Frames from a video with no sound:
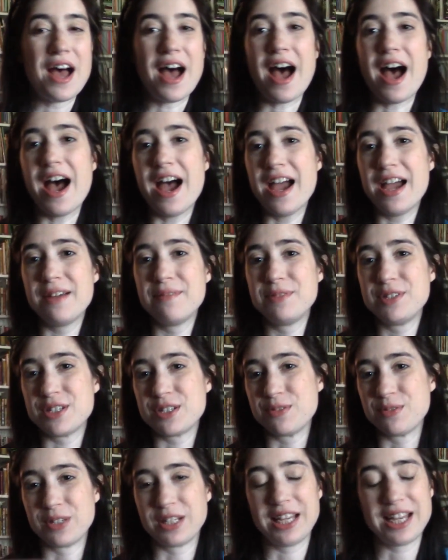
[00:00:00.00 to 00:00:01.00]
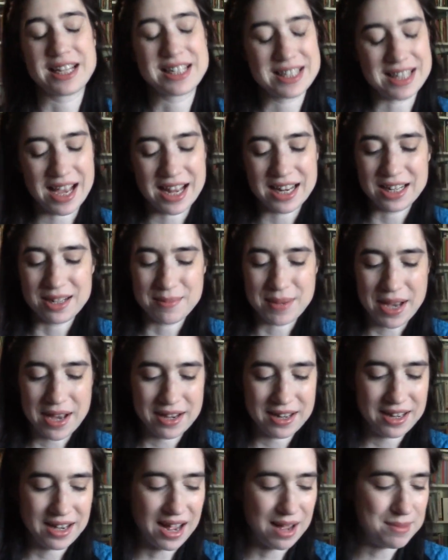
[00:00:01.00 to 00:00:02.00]
I'm just really excited about
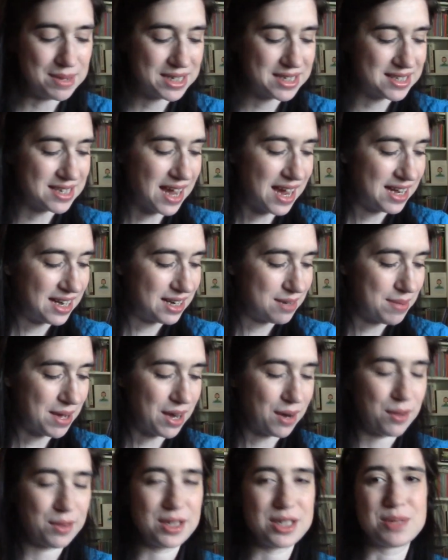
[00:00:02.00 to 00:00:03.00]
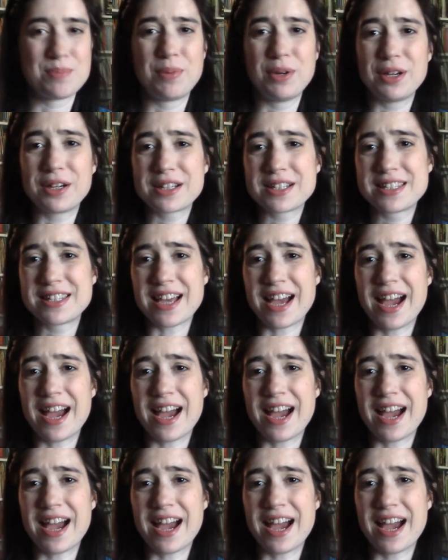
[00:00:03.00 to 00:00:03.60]
it. I'm excited about all these books.